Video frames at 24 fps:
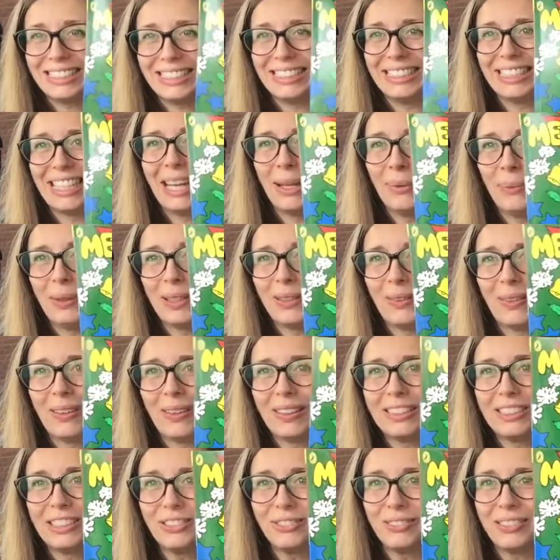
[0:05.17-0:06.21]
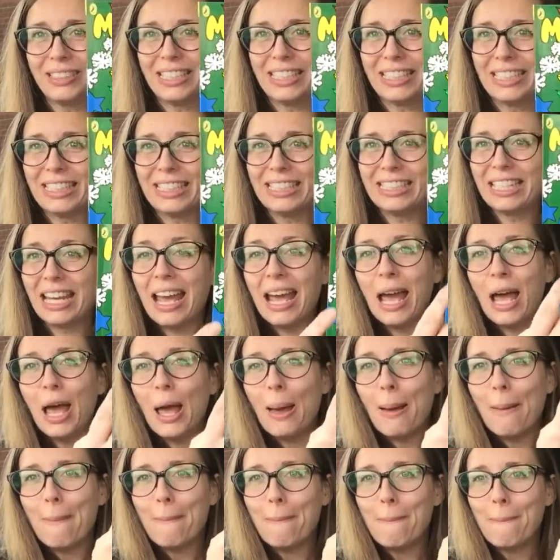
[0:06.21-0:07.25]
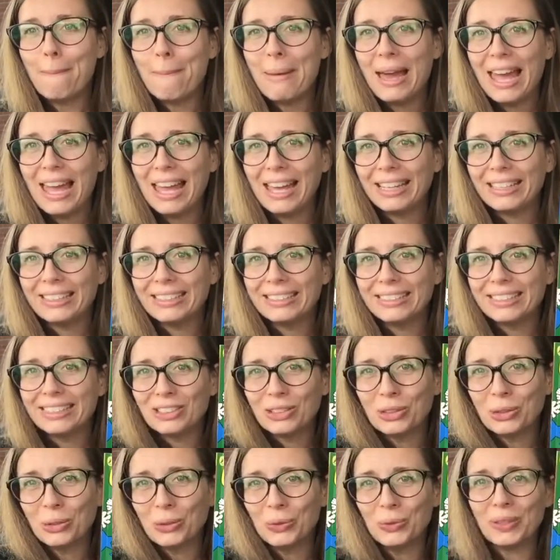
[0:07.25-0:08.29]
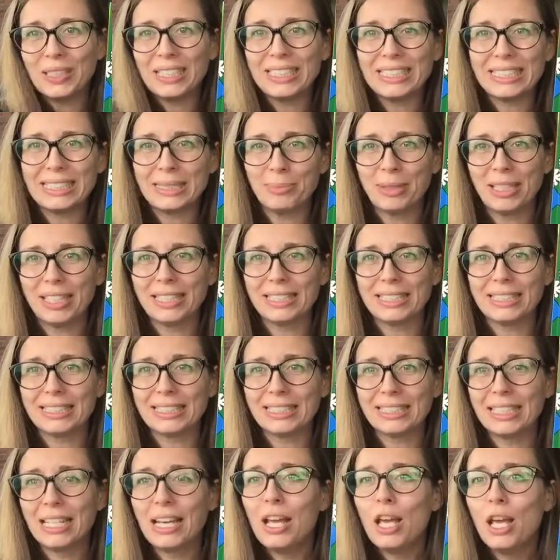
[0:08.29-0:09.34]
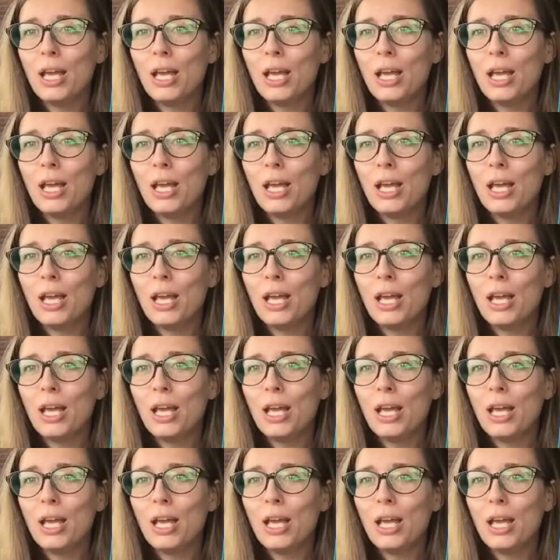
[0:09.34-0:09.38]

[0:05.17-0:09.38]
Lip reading: Today we're going to read Meg's Christmas